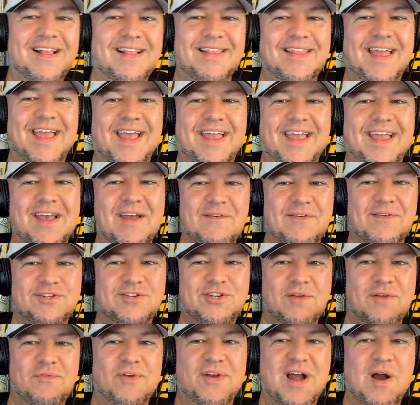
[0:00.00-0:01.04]
Like, we're
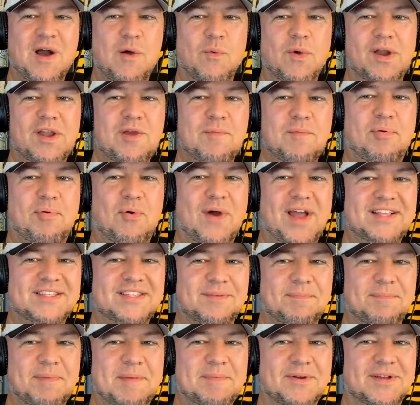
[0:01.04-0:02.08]
trying to figure out where do you point so
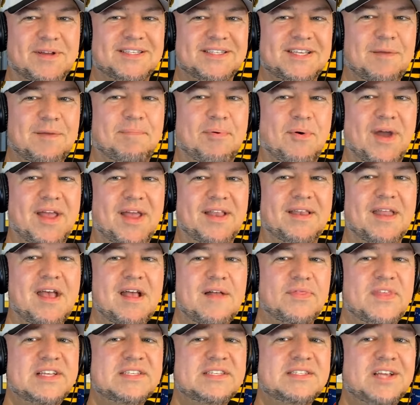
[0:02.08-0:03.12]
people can see you pointing.
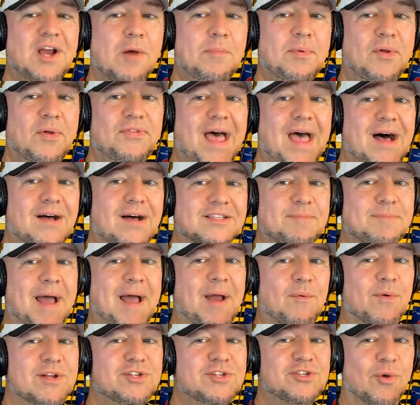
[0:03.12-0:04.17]
This terrible towel is my
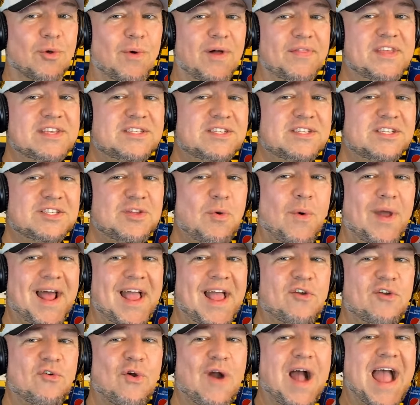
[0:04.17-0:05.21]
original one. This is the one I
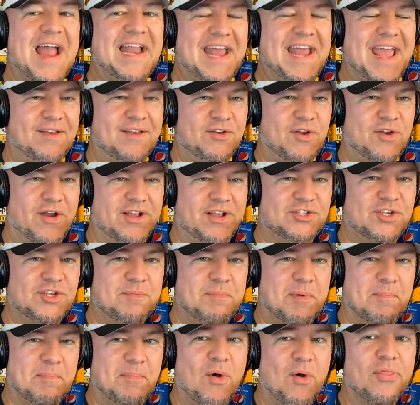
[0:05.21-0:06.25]
cried in during
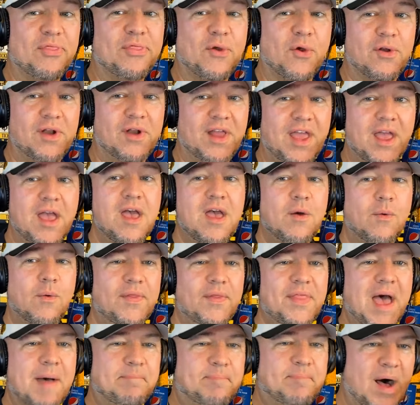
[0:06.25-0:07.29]
Super Bowl thirty when
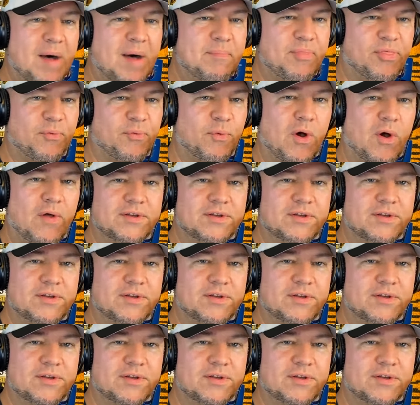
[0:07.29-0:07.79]
that bum threw all